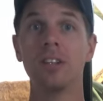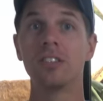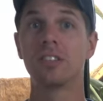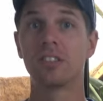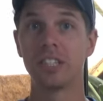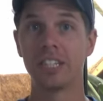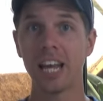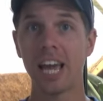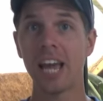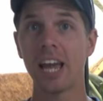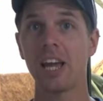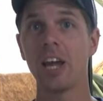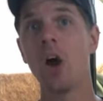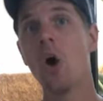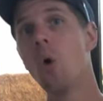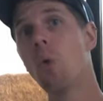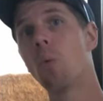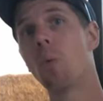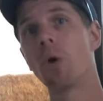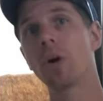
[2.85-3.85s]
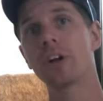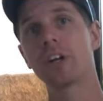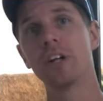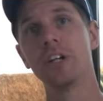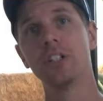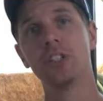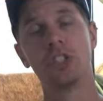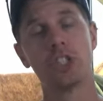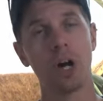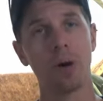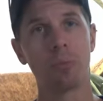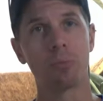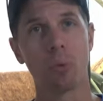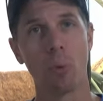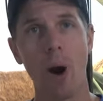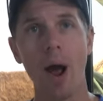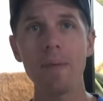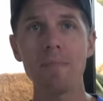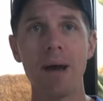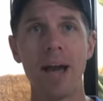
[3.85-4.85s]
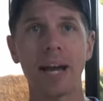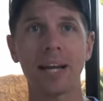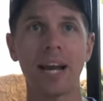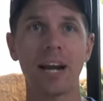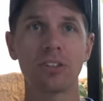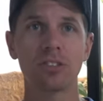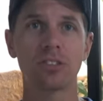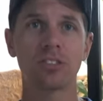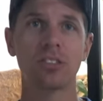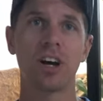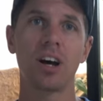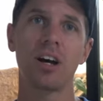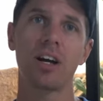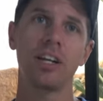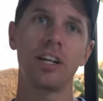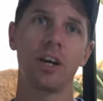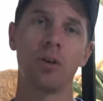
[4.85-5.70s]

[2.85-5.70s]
Today we're going to jump right back outside